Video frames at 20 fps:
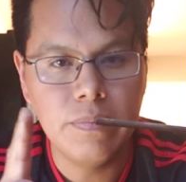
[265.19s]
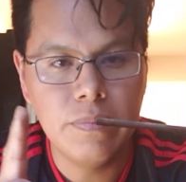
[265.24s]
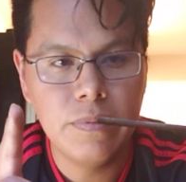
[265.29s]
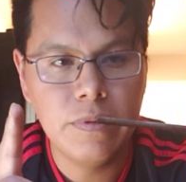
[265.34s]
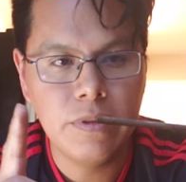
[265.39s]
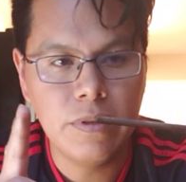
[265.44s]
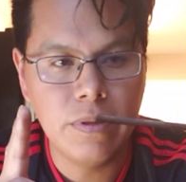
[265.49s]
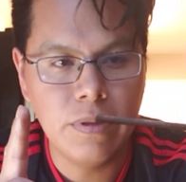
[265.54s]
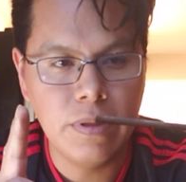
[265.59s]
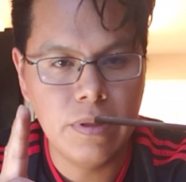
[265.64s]

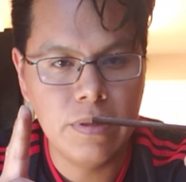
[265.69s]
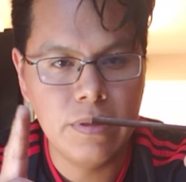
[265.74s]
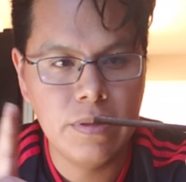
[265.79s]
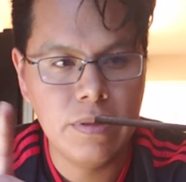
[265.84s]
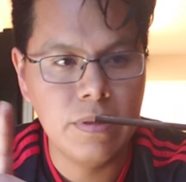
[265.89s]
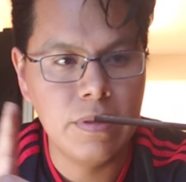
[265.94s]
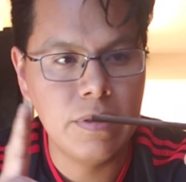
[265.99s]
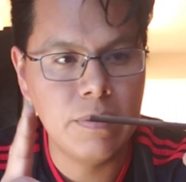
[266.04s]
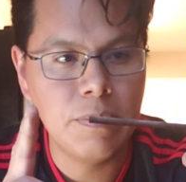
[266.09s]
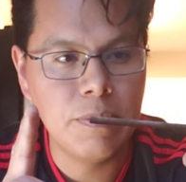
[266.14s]
So this
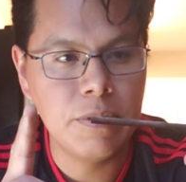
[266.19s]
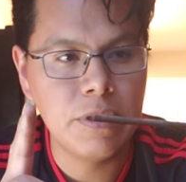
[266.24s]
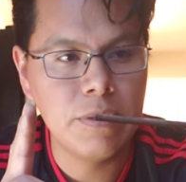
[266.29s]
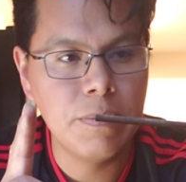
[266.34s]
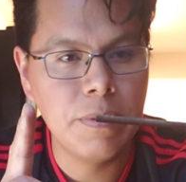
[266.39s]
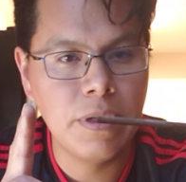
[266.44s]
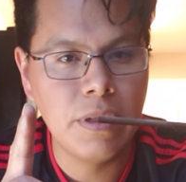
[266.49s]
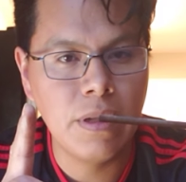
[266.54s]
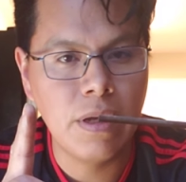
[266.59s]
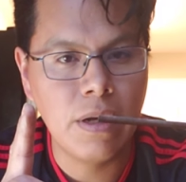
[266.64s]
is supposed to
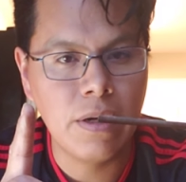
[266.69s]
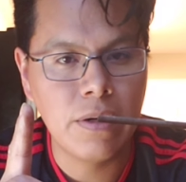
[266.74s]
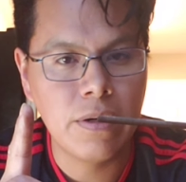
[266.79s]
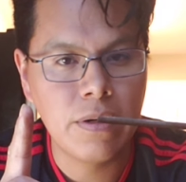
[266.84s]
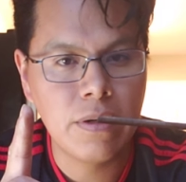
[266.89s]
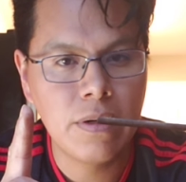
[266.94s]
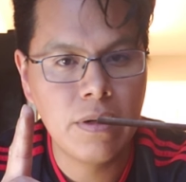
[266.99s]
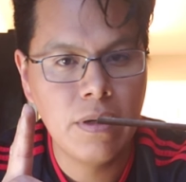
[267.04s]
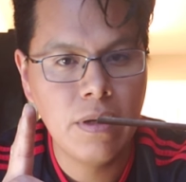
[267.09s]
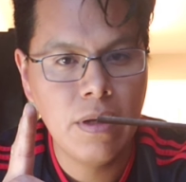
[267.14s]
be
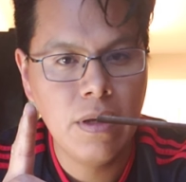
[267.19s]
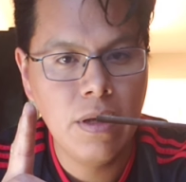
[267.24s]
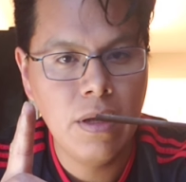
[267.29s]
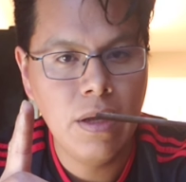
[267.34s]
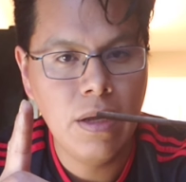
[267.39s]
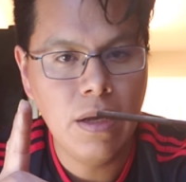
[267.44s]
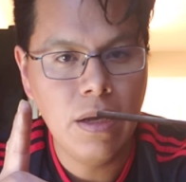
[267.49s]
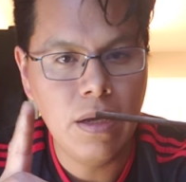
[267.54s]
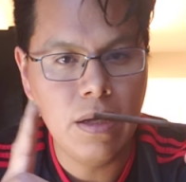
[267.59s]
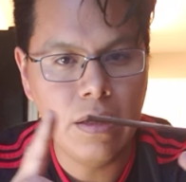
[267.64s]
longer,
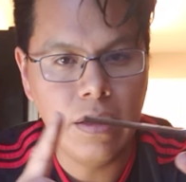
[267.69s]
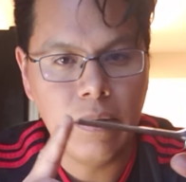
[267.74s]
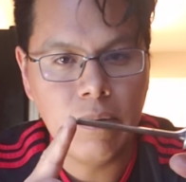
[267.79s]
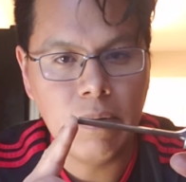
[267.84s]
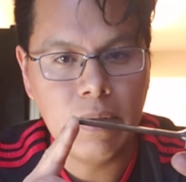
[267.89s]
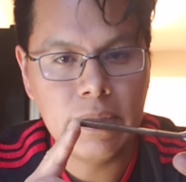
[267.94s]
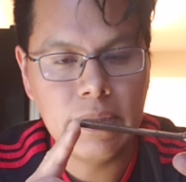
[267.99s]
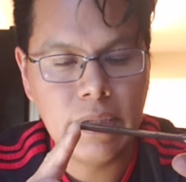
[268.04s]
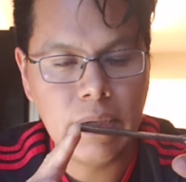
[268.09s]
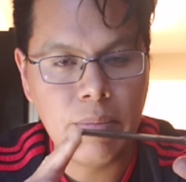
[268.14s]
and then
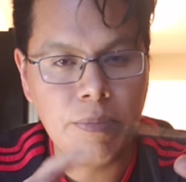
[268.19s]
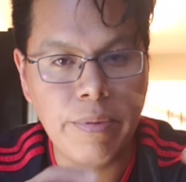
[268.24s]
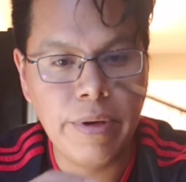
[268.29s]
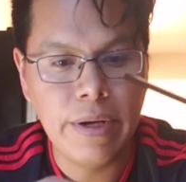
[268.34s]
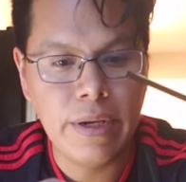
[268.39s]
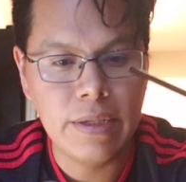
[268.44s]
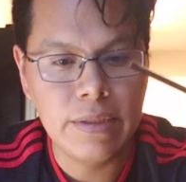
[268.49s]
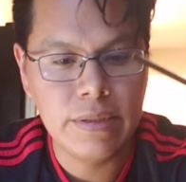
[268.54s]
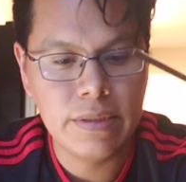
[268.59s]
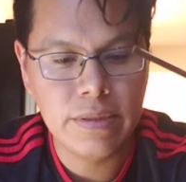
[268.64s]
once that
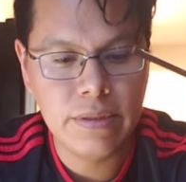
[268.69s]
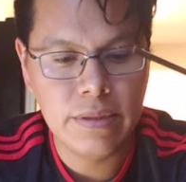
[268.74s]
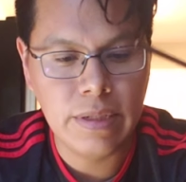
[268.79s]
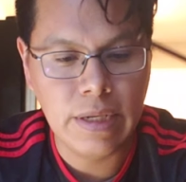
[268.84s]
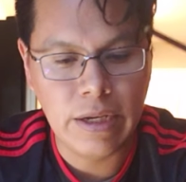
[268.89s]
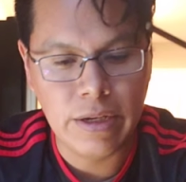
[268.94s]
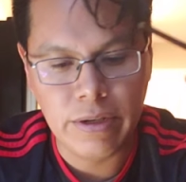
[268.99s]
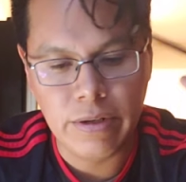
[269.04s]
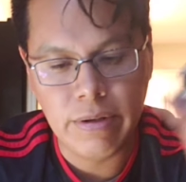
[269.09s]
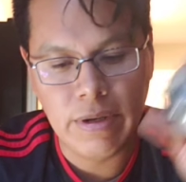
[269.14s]
breaks, now
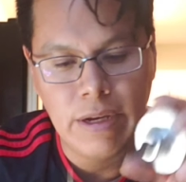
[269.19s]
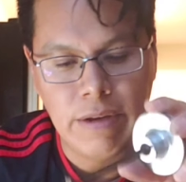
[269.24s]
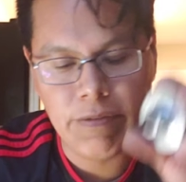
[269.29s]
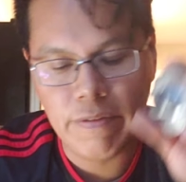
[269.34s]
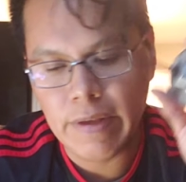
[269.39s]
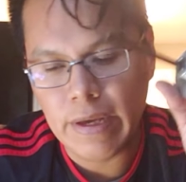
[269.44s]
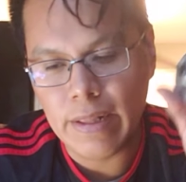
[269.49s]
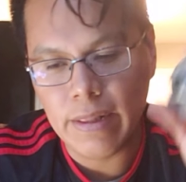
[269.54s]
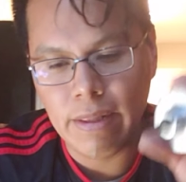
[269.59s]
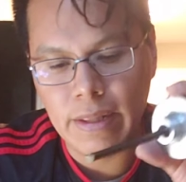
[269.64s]
you don't have
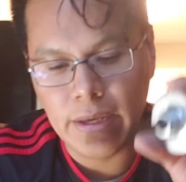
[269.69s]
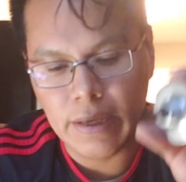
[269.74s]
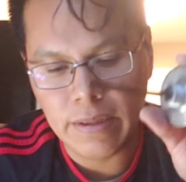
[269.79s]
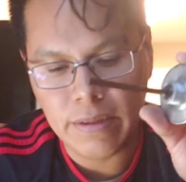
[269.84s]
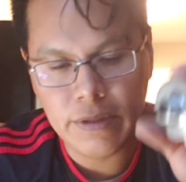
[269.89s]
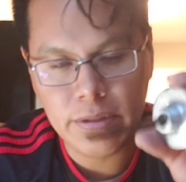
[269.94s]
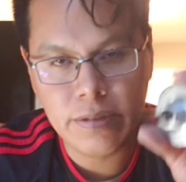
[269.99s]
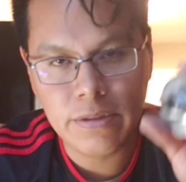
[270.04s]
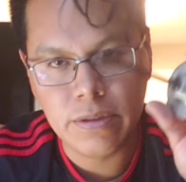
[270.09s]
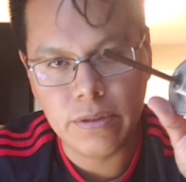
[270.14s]
that length
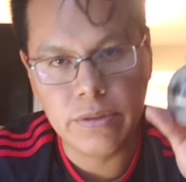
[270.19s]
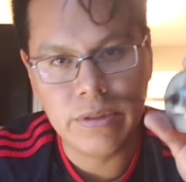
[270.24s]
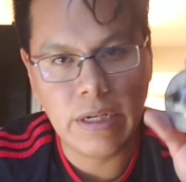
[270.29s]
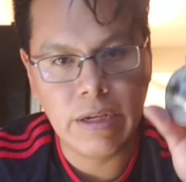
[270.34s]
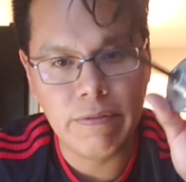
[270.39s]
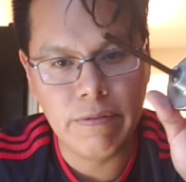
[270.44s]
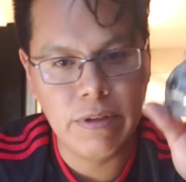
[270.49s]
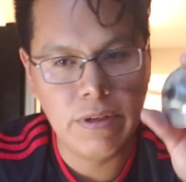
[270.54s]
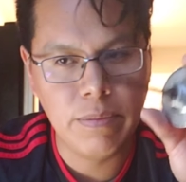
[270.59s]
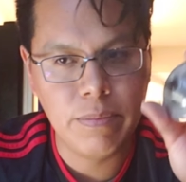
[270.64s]
to
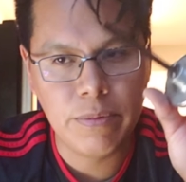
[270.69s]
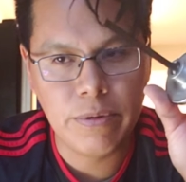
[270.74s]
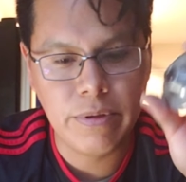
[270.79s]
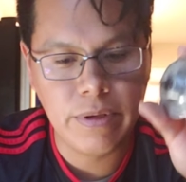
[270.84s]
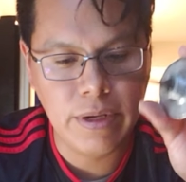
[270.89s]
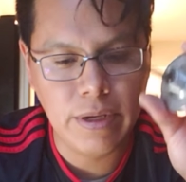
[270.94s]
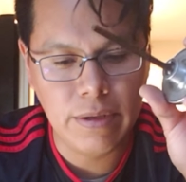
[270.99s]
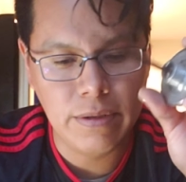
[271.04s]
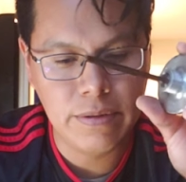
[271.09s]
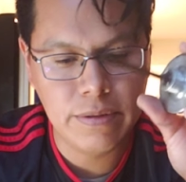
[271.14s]
drive any more
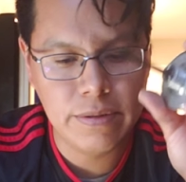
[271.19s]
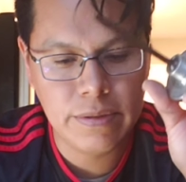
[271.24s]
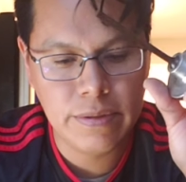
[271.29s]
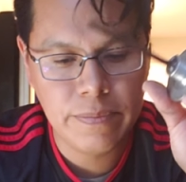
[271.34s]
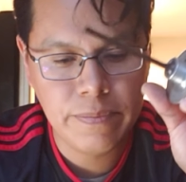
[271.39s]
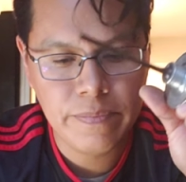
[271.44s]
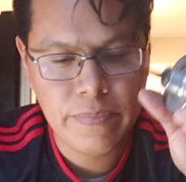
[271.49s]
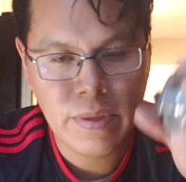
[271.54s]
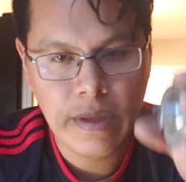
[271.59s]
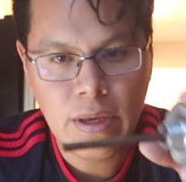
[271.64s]
nails.
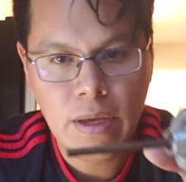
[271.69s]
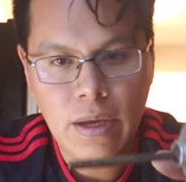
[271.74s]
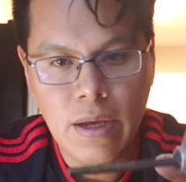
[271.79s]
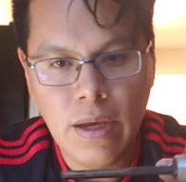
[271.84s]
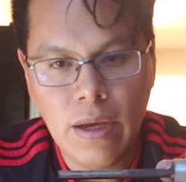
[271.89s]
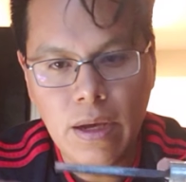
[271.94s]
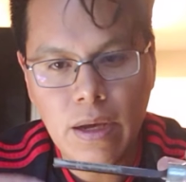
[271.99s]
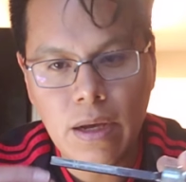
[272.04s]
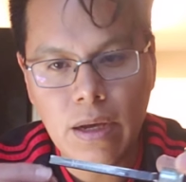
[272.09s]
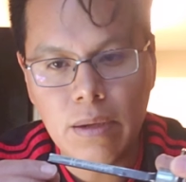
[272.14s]

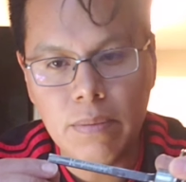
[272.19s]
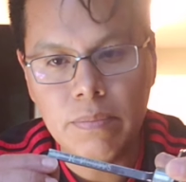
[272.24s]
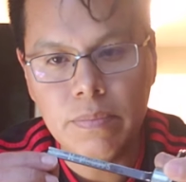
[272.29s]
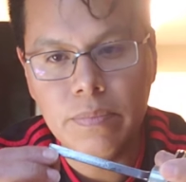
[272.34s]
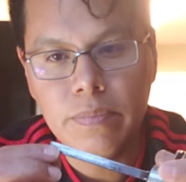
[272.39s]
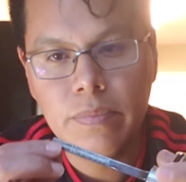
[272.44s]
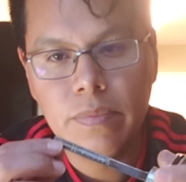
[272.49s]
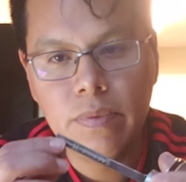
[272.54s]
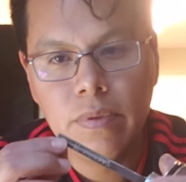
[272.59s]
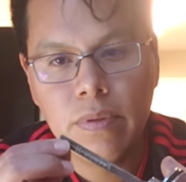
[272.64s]

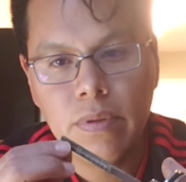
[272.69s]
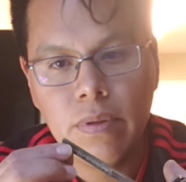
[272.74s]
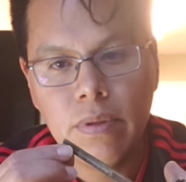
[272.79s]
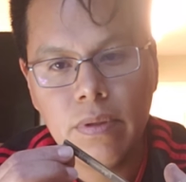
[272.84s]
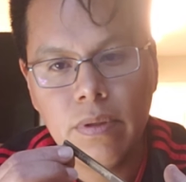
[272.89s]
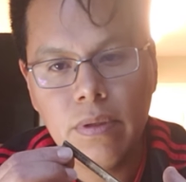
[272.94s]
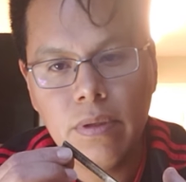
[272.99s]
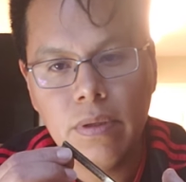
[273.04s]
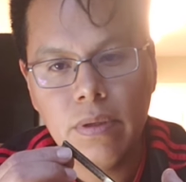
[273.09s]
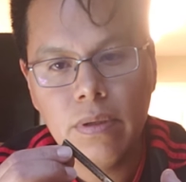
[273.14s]

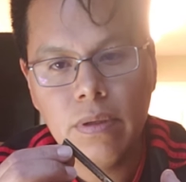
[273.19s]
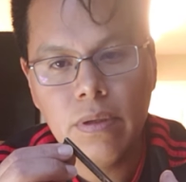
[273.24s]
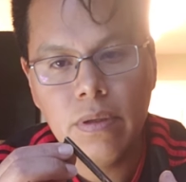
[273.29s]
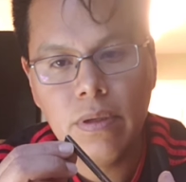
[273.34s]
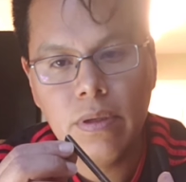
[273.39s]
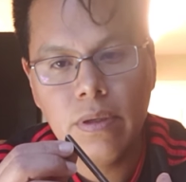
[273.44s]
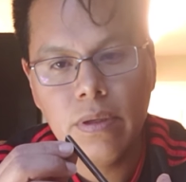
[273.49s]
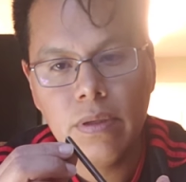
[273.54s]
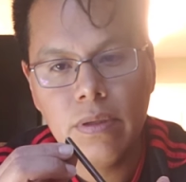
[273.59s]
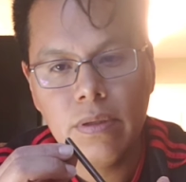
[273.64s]

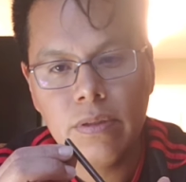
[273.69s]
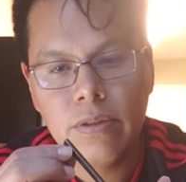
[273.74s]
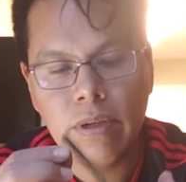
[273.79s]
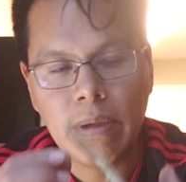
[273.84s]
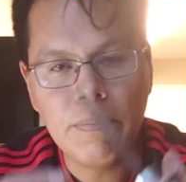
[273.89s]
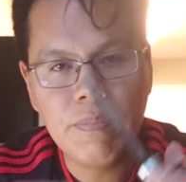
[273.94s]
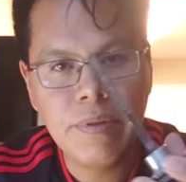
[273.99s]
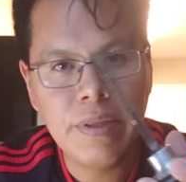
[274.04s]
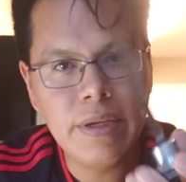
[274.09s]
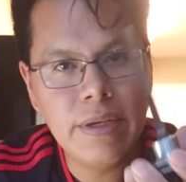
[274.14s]
So
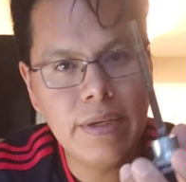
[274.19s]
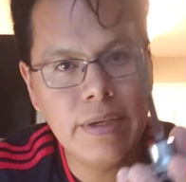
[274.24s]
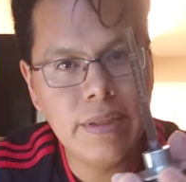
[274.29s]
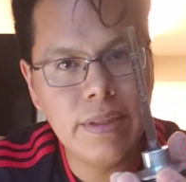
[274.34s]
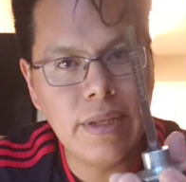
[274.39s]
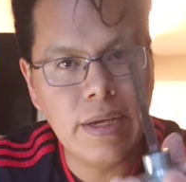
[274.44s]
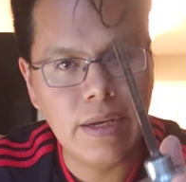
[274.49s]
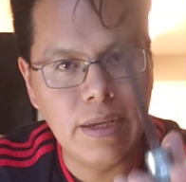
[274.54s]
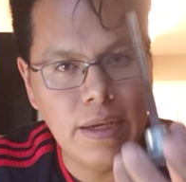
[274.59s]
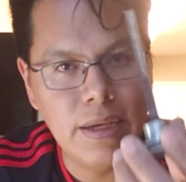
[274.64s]
I'm thinking
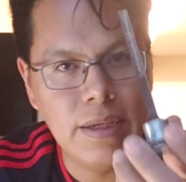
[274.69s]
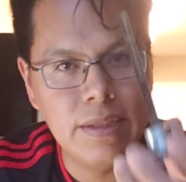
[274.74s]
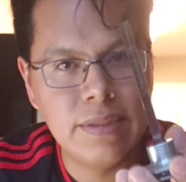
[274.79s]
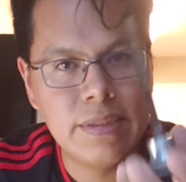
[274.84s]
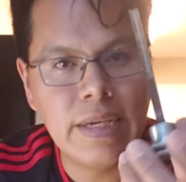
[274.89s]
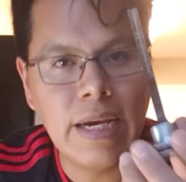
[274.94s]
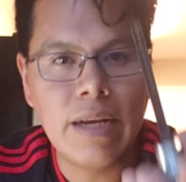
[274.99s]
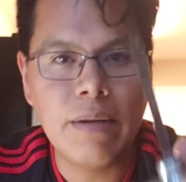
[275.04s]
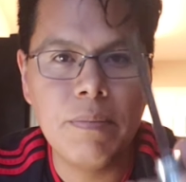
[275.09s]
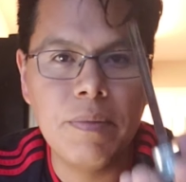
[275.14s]
that it's
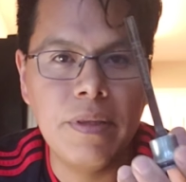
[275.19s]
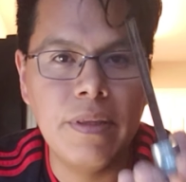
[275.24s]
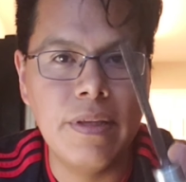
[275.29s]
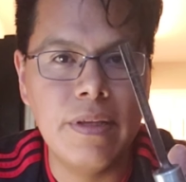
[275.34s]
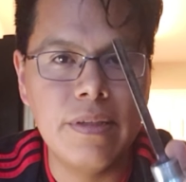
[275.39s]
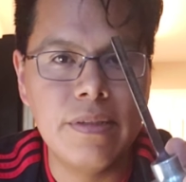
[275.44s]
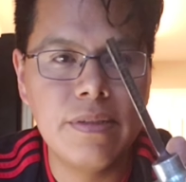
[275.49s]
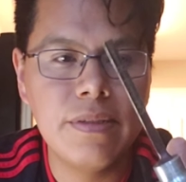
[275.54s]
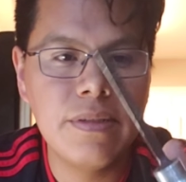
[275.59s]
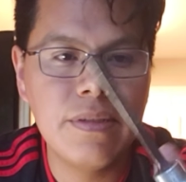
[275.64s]
got to be
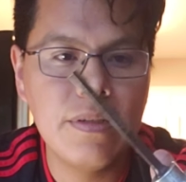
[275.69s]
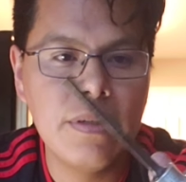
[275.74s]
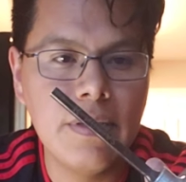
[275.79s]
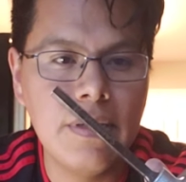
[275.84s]
this.